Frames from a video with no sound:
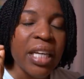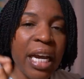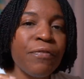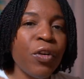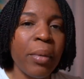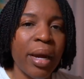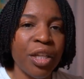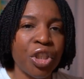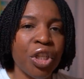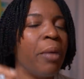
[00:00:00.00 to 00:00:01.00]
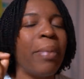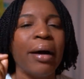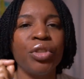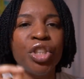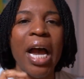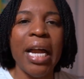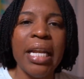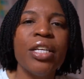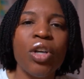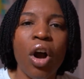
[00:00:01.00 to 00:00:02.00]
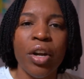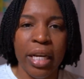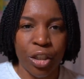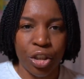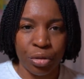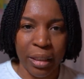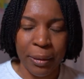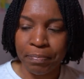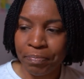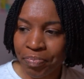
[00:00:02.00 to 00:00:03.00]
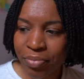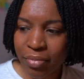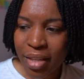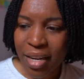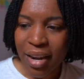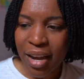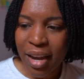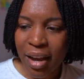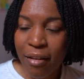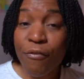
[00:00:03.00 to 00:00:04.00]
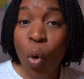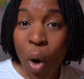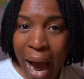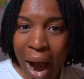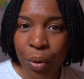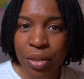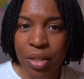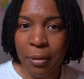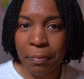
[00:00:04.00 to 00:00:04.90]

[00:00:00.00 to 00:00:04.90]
information about Chinese art history. 4 hours.